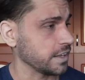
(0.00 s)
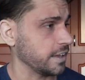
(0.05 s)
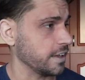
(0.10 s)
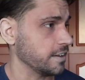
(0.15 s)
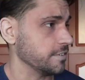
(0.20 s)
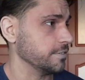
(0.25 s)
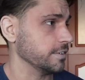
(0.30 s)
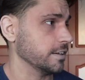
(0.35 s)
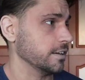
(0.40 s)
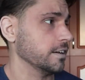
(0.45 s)

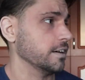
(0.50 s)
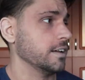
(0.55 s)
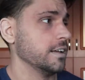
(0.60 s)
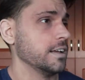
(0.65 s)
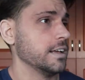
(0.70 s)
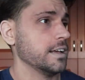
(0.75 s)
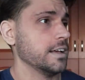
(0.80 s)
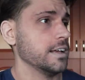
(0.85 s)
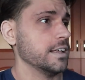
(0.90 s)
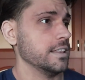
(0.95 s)
have a
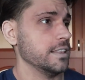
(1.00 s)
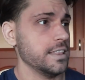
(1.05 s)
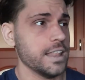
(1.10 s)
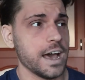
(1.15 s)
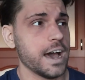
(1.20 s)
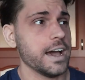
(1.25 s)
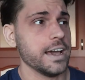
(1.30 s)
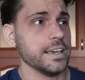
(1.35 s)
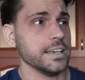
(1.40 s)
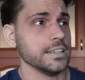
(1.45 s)

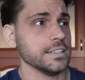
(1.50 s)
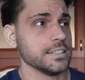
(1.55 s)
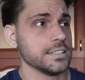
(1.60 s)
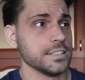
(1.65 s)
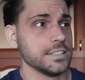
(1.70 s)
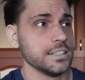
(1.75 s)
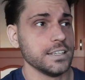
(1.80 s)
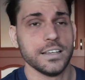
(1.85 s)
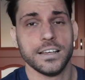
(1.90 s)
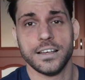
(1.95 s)

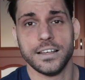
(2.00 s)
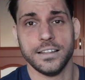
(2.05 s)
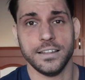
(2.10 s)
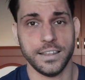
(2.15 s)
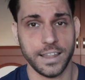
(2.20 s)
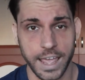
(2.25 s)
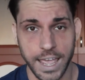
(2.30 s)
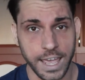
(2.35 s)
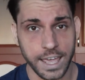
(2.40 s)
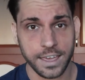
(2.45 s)
nice
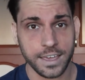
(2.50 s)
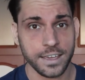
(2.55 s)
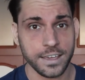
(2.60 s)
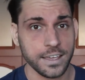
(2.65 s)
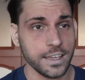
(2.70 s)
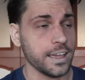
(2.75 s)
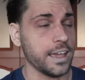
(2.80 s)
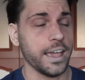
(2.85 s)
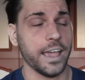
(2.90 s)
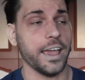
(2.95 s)
day,
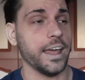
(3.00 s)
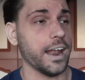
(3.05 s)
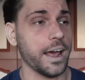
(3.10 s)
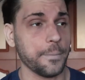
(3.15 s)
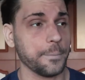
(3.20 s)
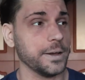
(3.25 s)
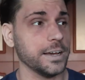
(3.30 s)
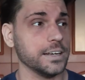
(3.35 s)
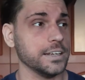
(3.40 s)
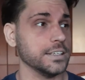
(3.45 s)
and
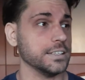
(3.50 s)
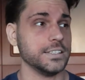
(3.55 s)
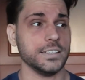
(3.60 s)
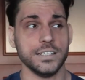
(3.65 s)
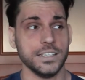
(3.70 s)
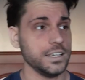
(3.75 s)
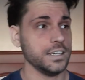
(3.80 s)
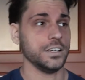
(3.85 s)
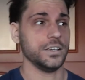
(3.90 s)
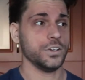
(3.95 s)
I'm gonna
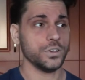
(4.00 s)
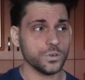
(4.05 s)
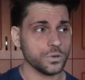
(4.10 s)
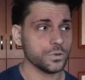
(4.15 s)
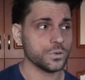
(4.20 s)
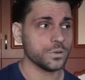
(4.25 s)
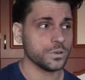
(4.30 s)
see you